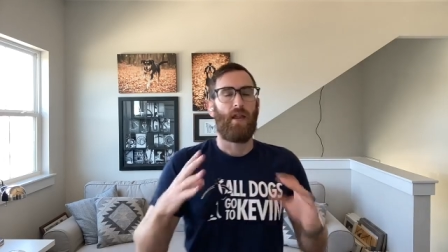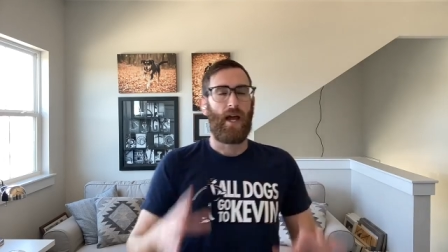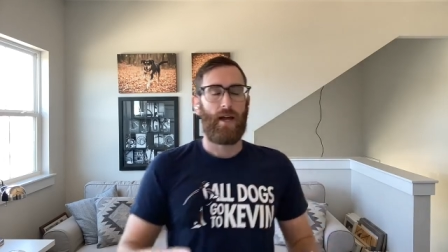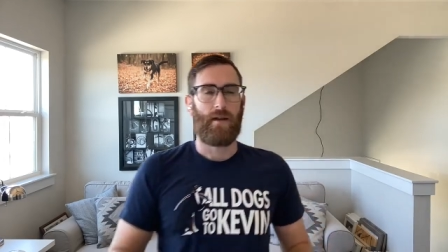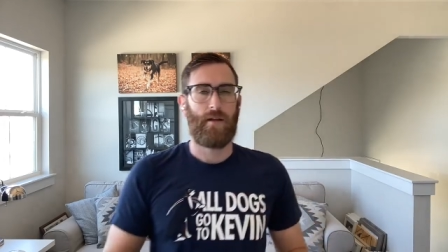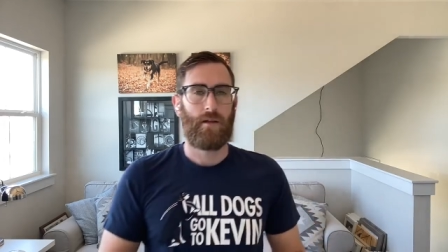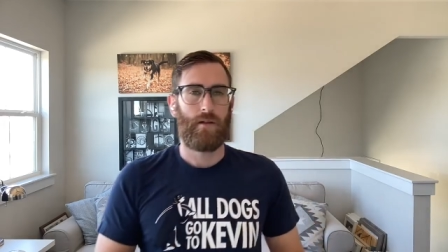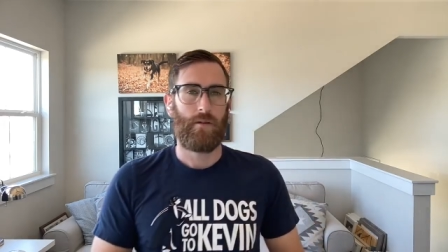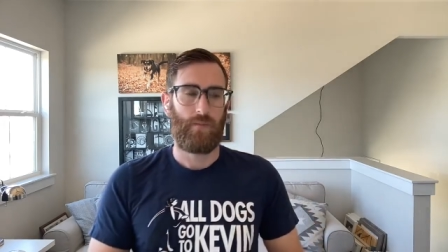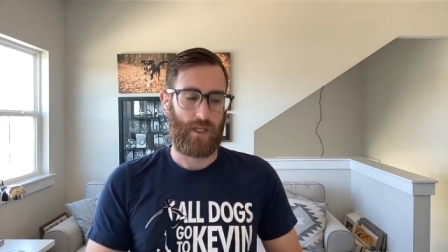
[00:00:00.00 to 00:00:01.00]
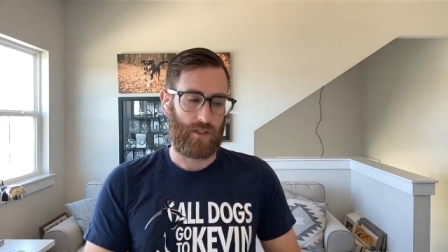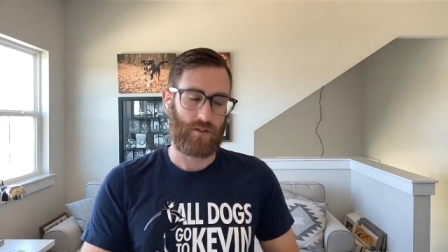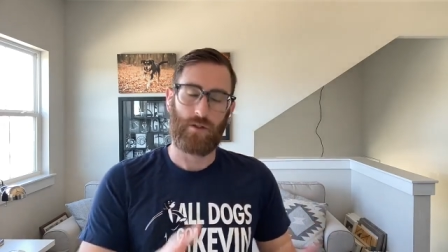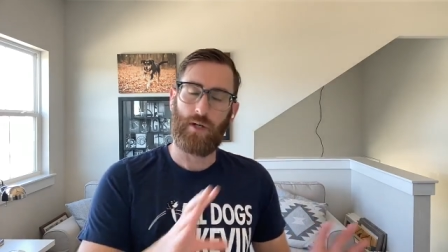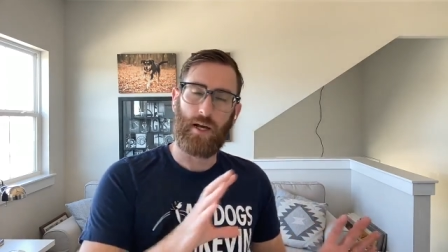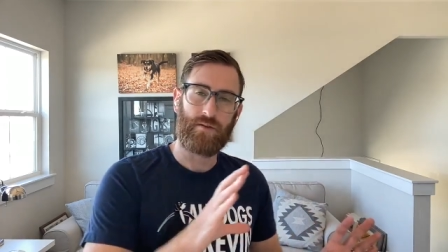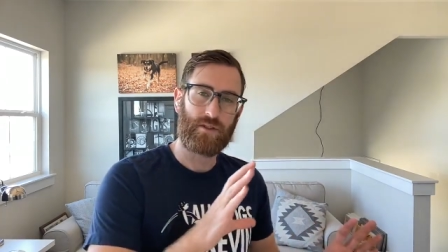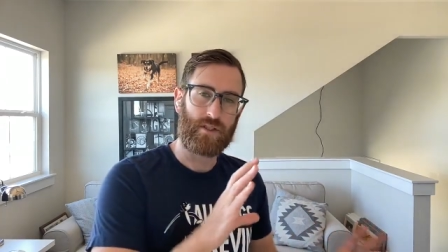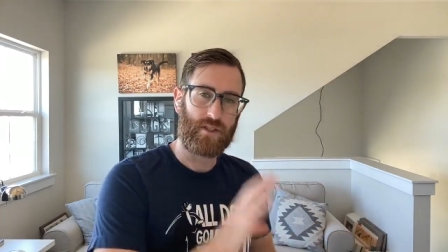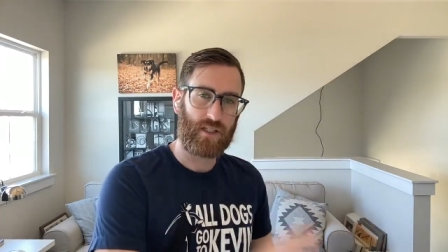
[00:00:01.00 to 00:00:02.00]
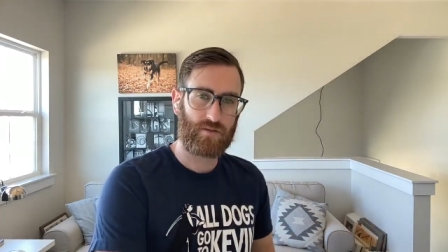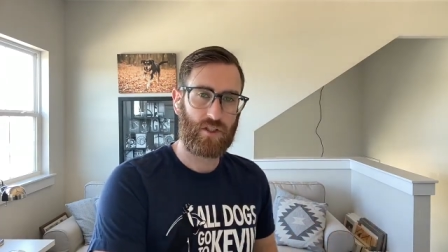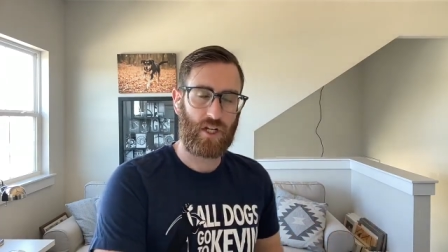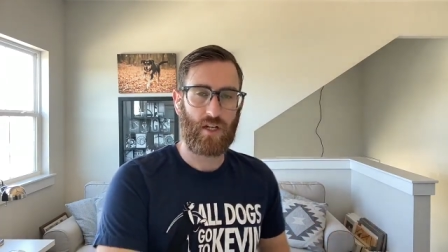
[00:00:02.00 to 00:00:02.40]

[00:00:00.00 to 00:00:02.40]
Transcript: That means you have successfully